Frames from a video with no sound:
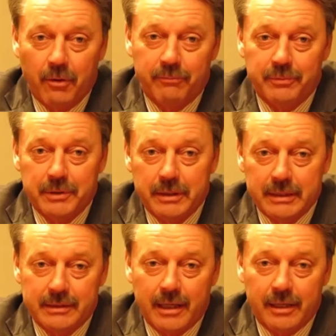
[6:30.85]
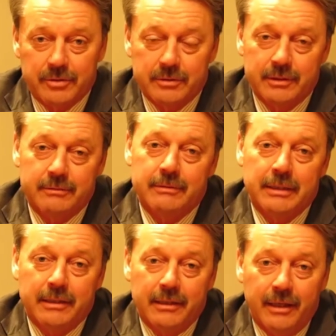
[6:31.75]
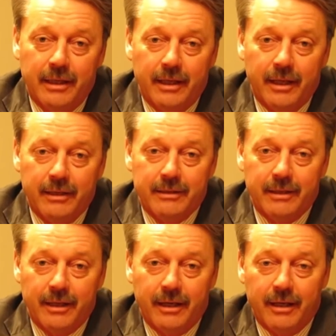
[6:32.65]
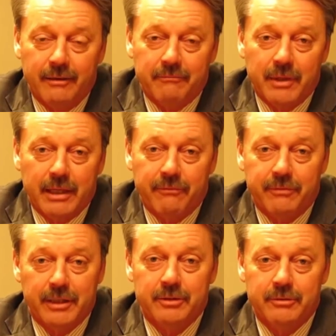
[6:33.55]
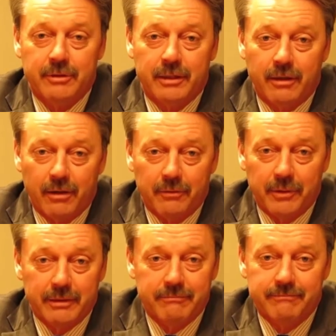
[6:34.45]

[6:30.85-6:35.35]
Hopefully you get to excellent, and have fun doing it all the way.